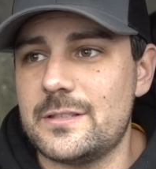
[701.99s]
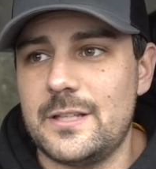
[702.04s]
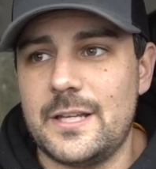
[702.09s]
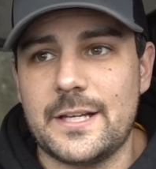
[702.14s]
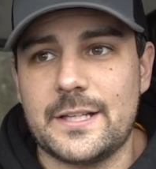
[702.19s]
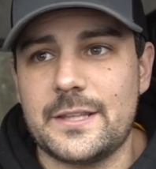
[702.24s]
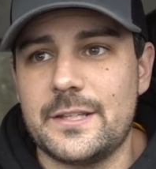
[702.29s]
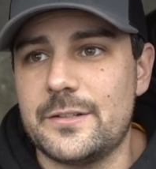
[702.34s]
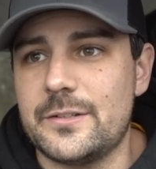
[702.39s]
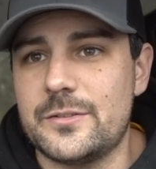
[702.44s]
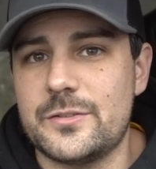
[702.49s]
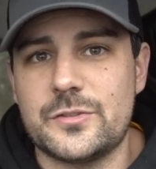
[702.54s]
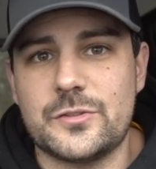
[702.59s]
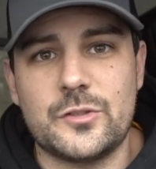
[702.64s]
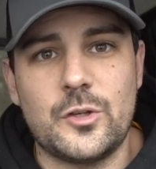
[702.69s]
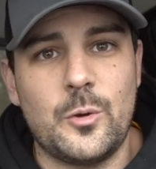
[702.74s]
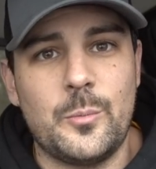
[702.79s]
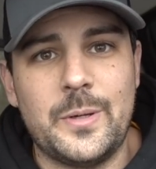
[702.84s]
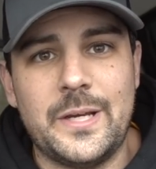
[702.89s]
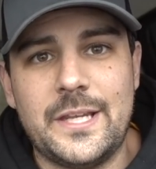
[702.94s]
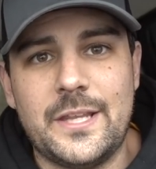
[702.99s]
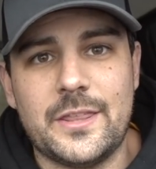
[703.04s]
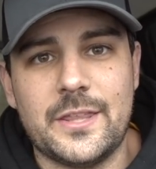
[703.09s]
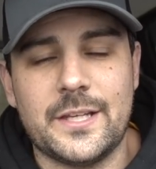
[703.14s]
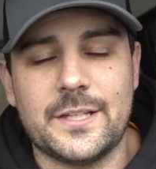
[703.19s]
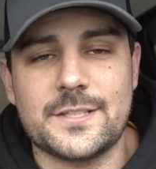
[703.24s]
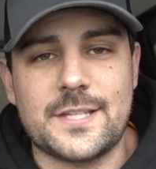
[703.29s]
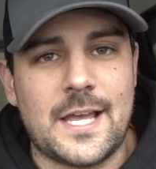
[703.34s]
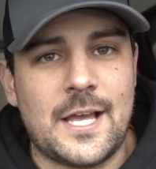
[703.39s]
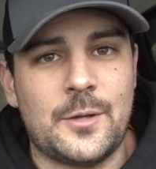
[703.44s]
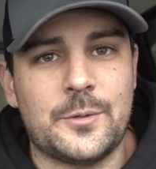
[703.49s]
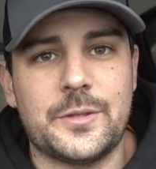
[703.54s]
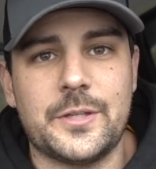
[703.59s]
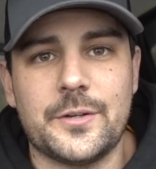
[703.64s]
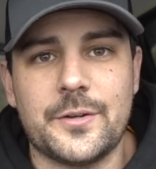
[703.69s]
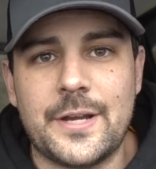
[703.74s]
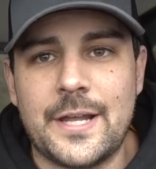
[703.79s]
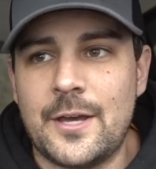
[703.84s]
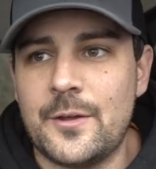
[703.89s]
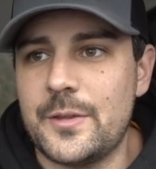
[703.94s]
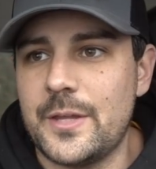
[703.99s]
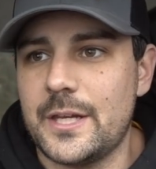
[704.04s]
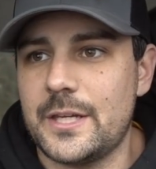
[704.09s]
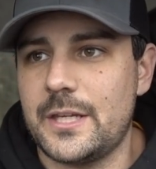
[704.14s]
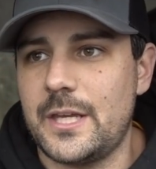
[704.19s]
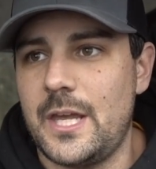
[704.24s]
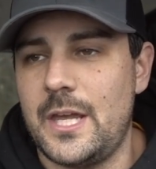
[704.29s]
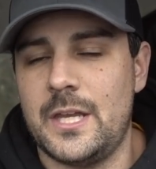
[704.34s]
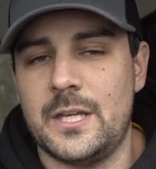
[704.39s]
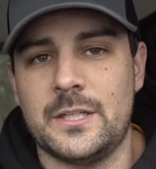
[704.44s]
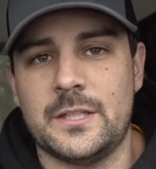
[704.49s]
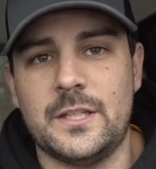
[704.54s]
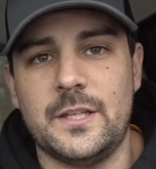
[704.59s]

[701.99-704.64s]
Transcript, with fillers: Like there's so many things out there now that can